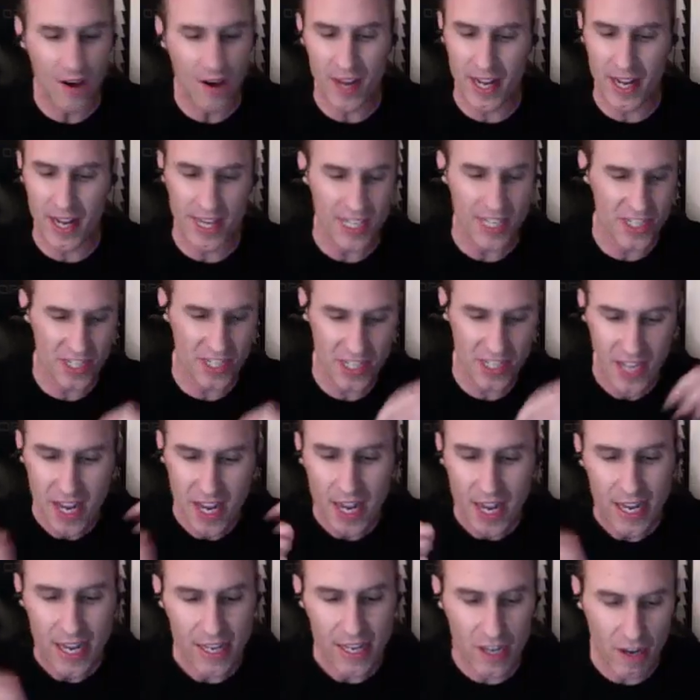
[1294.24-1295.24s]
and it's just
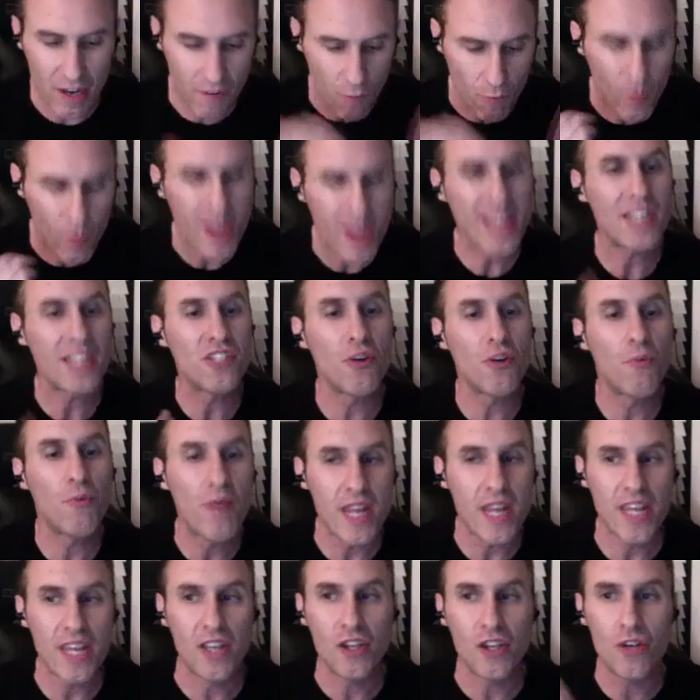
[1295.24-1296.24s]
week to
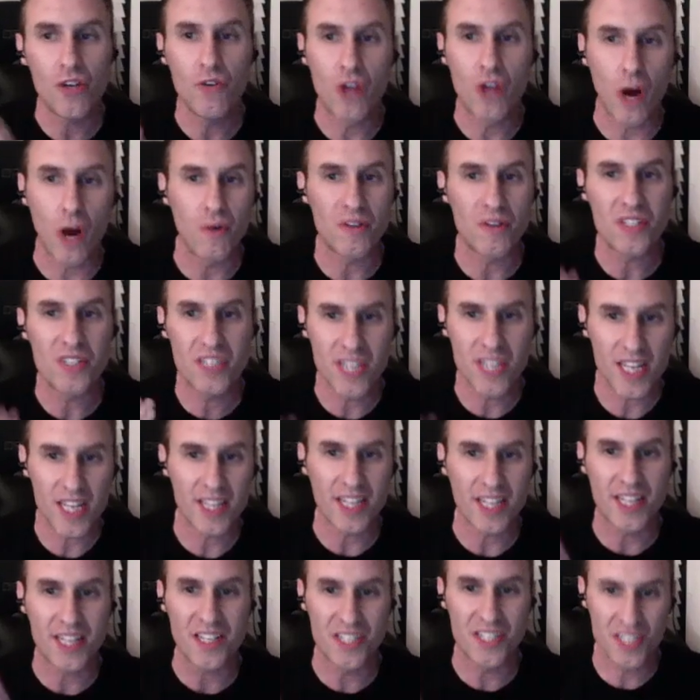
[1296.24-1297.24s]
week, you don't see the
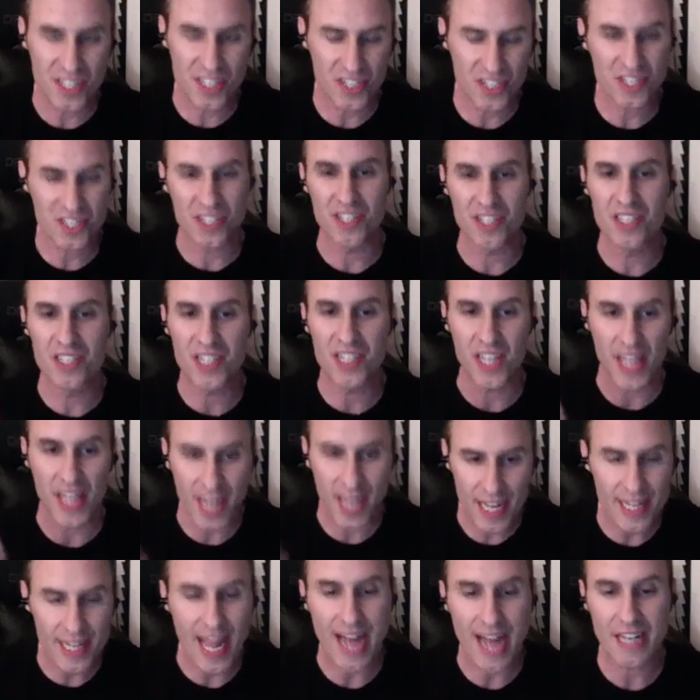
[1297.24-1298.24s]
consistency
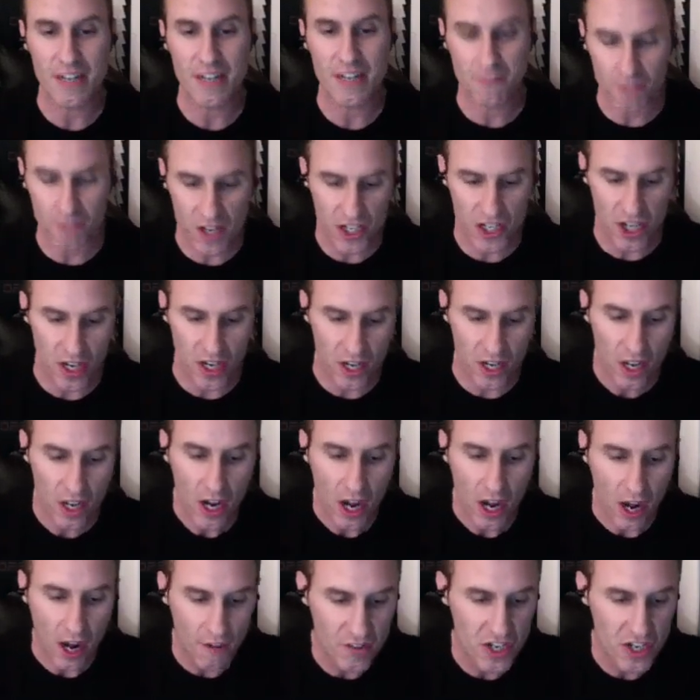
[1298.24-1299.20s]
in that division of